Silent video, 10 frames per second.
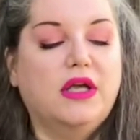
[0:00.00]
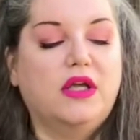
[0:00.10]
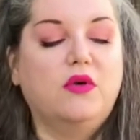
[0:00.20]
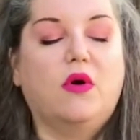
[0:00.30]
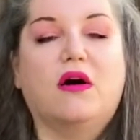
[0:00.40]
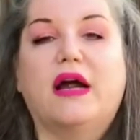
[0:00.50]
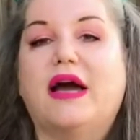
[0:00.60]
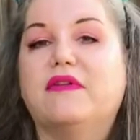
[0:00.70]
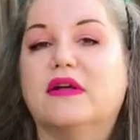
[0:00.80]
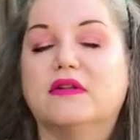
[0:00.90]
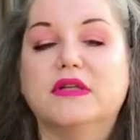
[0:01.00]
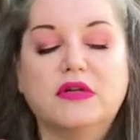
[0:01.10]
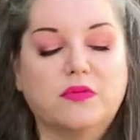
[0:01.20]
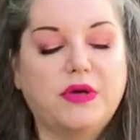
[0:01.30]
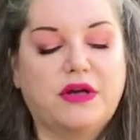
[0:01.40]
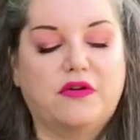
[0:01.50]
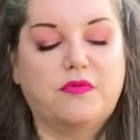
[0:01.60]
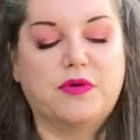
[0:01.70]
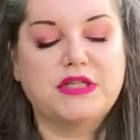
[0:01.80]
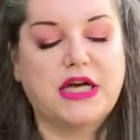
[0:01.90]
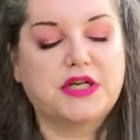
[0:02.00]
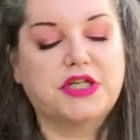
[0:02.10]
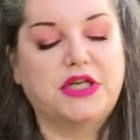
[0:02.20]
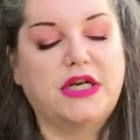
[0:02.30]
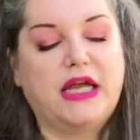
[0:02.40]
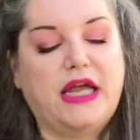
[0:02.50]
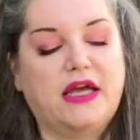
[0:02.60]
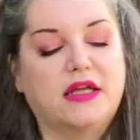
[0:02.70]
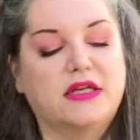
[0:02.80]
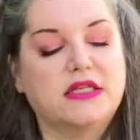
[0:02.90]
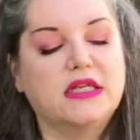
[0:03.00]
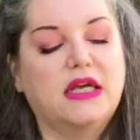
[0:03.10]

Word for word: you are having a little bit of protection and